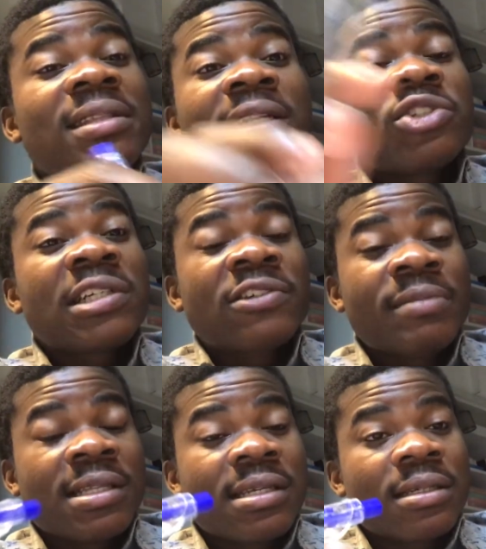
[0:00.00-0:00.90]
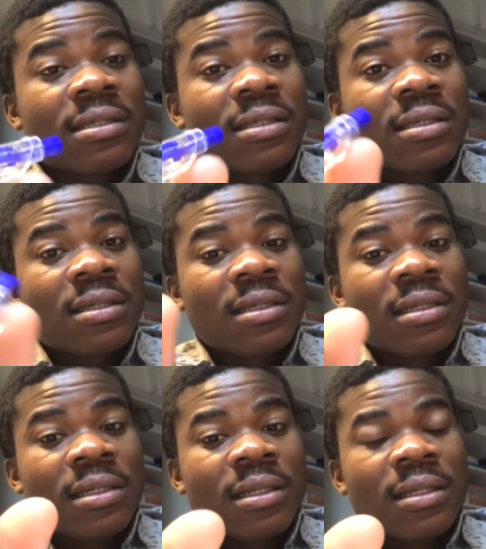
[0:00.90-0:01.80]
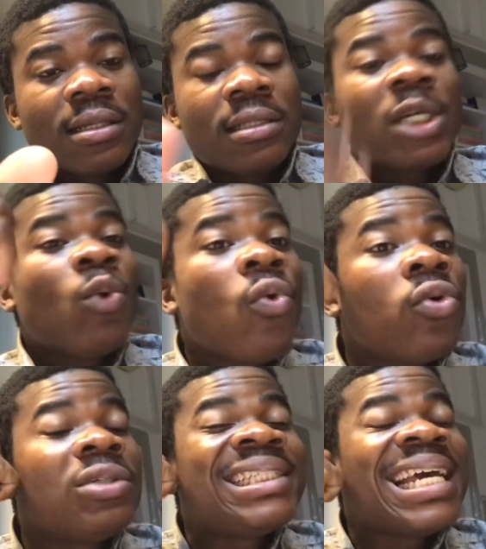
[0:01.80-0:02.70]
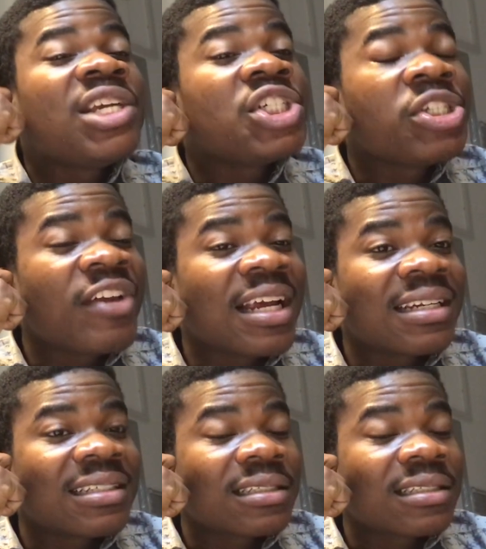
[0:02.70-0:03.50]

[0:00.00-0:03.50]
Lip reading: international community. The world in Nigeria,